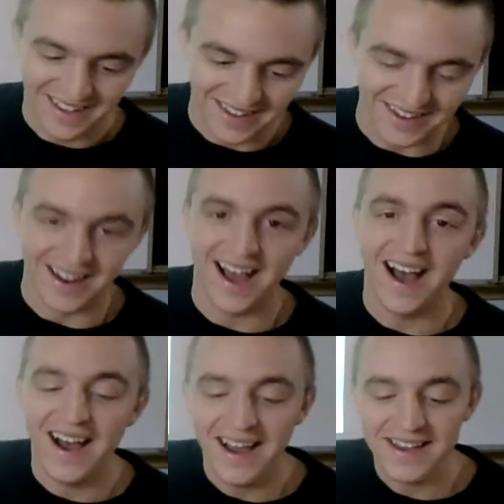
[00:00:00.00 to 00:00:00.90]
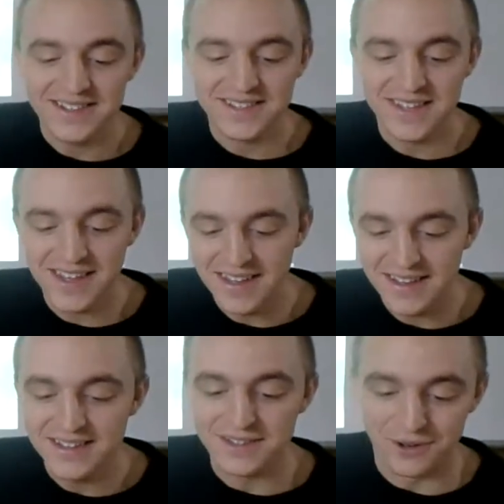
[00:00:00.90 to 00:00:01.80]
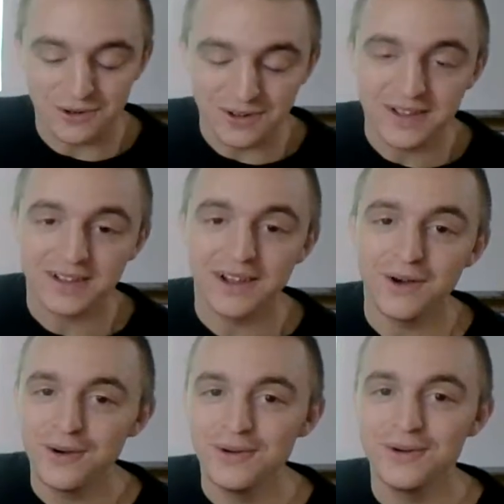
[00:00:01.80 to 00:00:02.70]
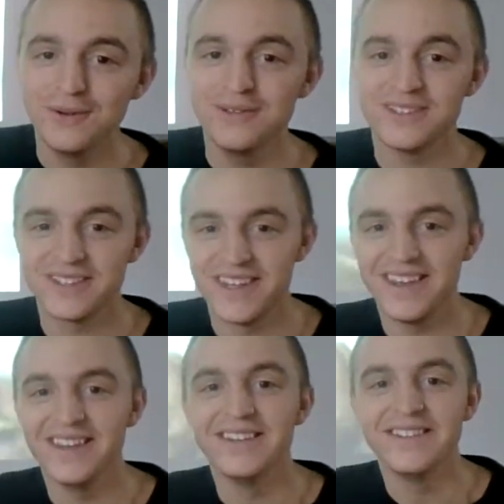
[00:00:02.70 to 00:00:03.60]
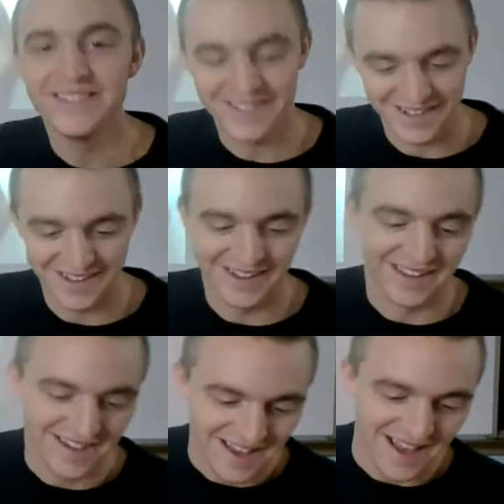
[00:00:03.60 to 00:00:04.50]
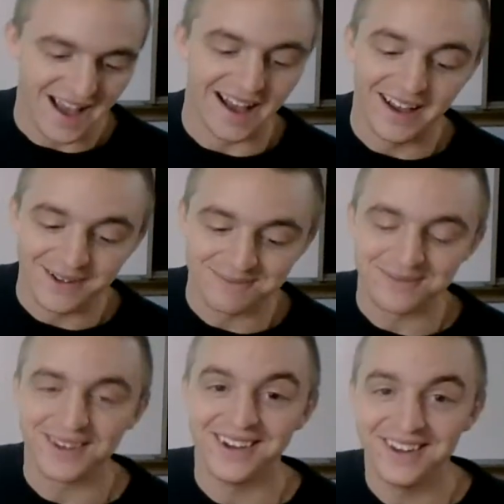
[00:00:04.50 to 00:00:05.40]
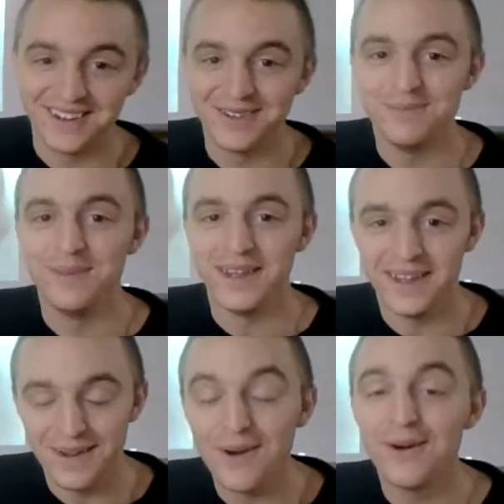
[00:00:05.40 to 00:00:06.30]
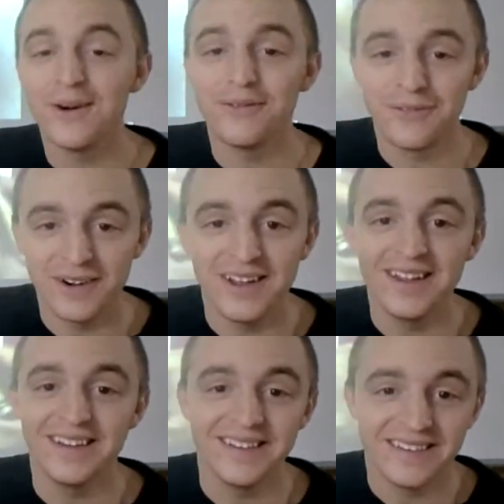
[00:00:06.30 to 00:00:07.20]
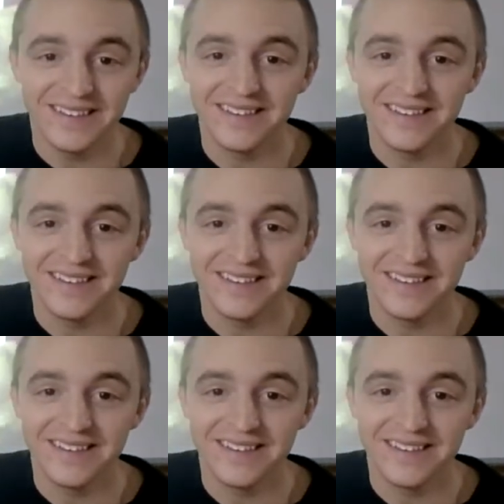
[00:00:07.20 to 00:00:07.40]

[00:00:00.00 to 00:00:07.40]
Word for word: In high seas or in low seas, I'm gonna be your friend.